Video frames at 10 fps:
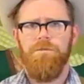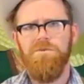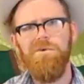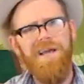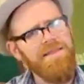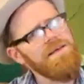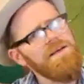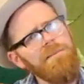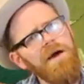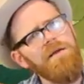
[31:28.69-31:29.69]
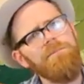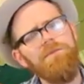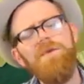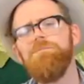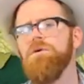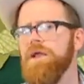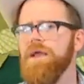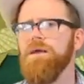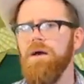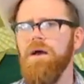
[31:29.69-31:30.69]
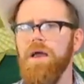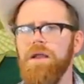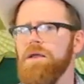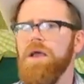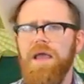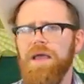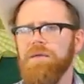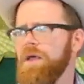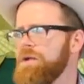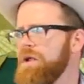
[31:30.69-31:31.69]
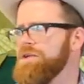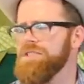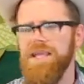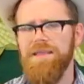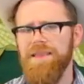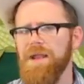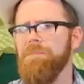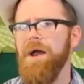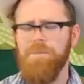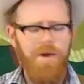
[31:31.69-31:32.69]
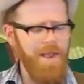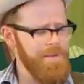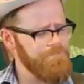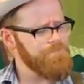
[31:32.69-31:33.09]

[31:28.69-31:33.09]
So we gotta think about other people and understand that about them, right?